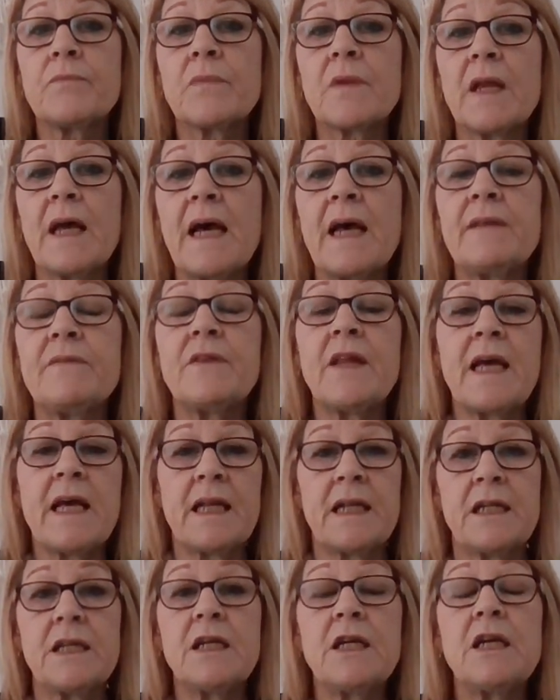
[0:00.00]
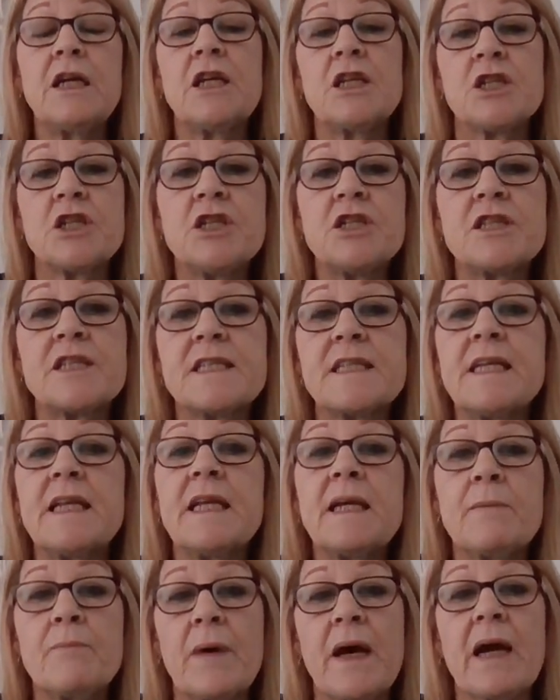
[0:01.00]
And then she's
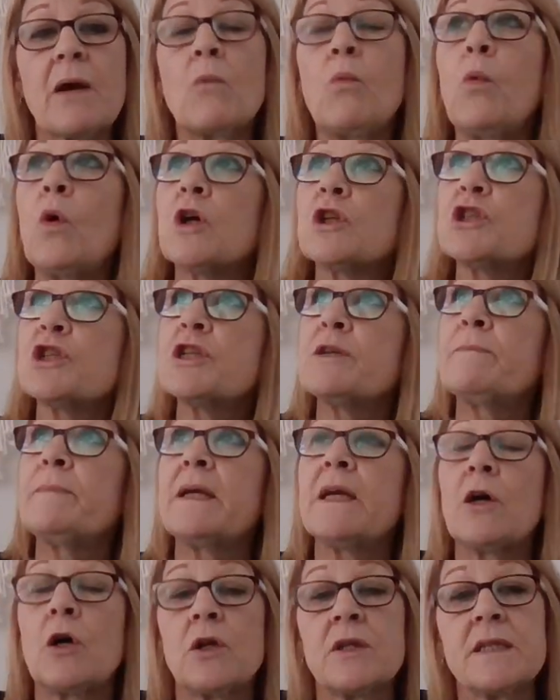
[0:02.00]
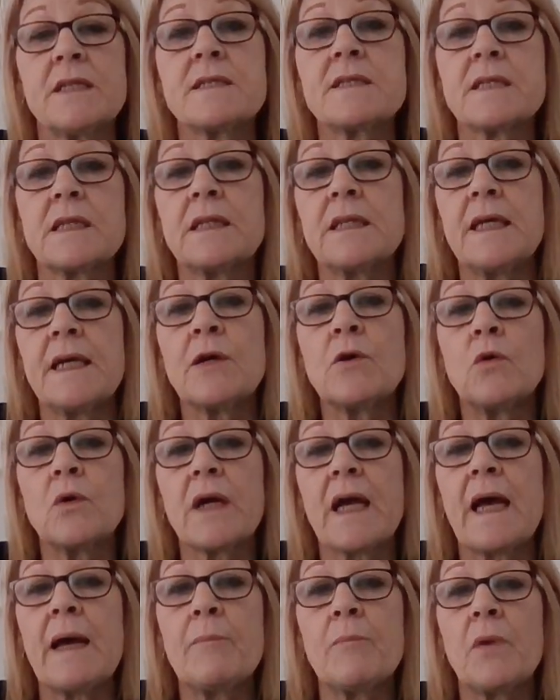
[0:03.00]
sitting back watching me on this illegal
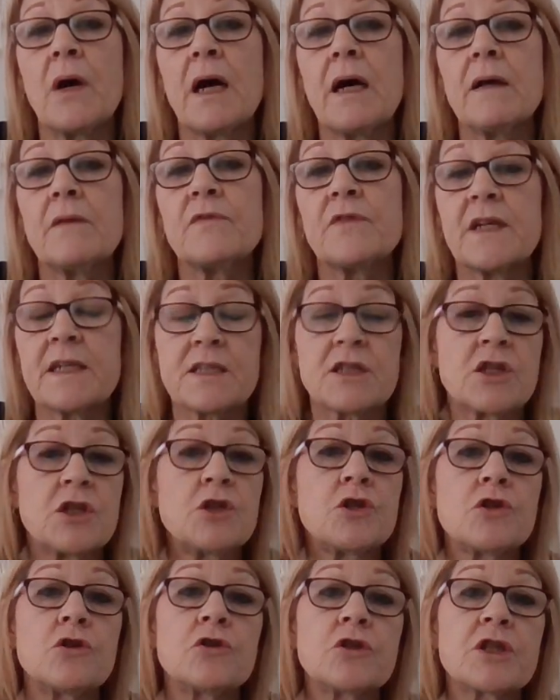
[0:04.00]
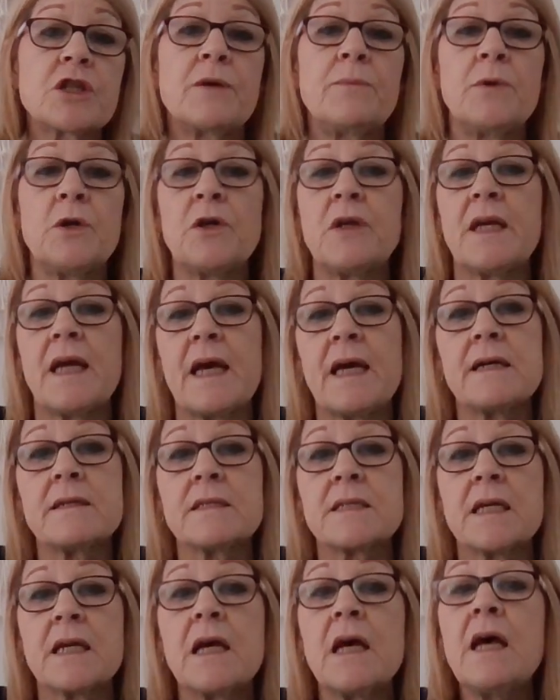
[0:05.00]
camera that St George Community
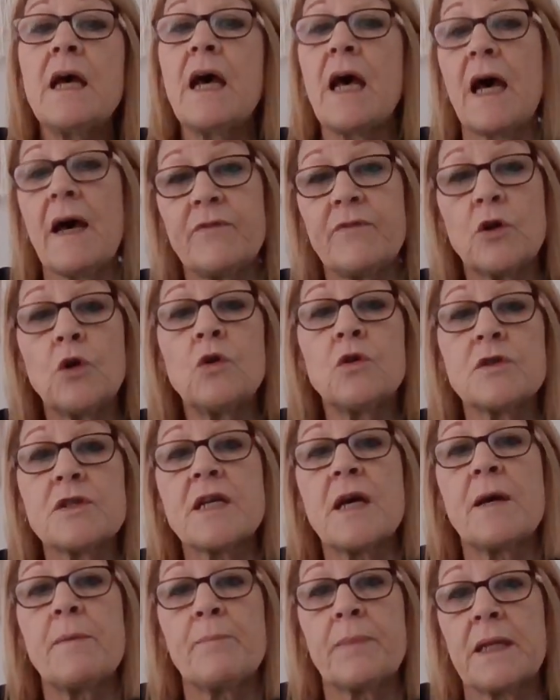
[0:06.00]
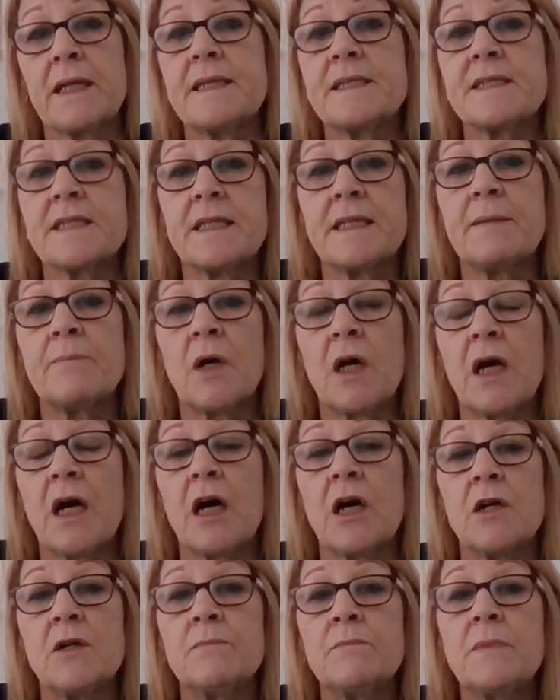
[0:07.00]
Housing have also planted in my
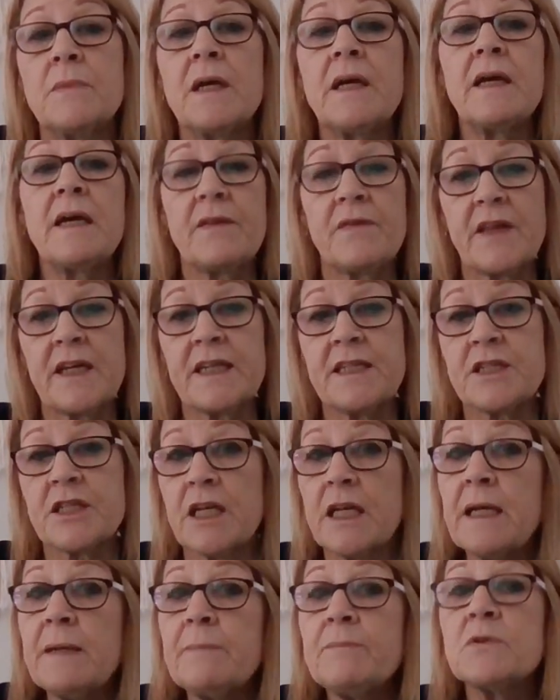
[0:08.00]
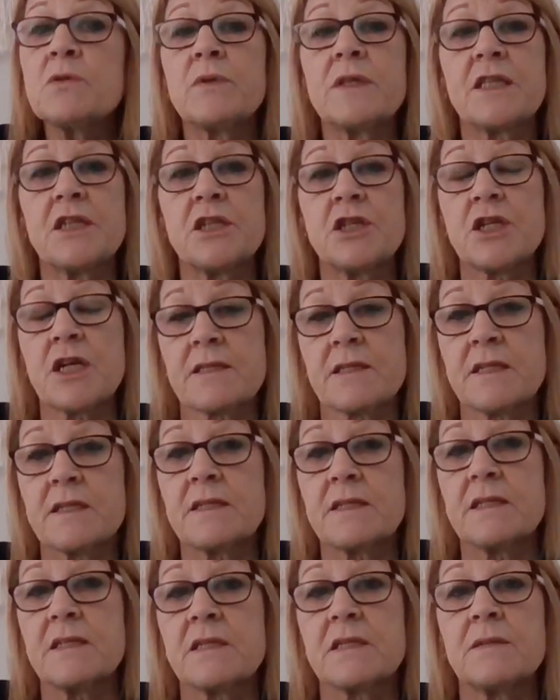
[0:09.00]
home. They teamed with the
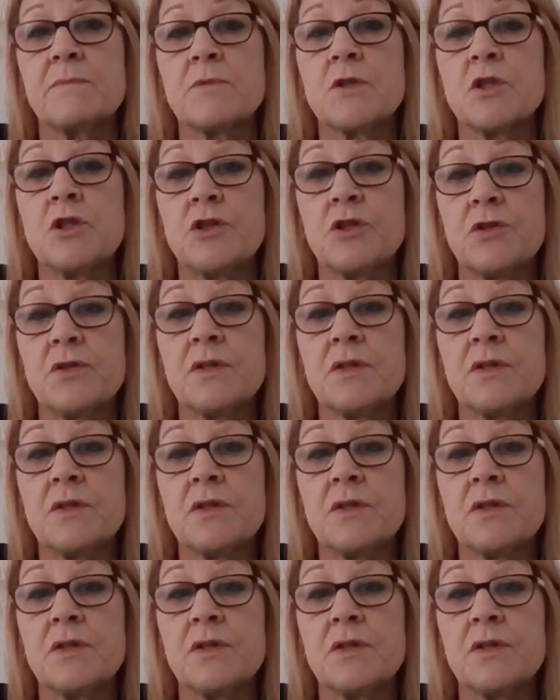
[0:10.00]
justice system to do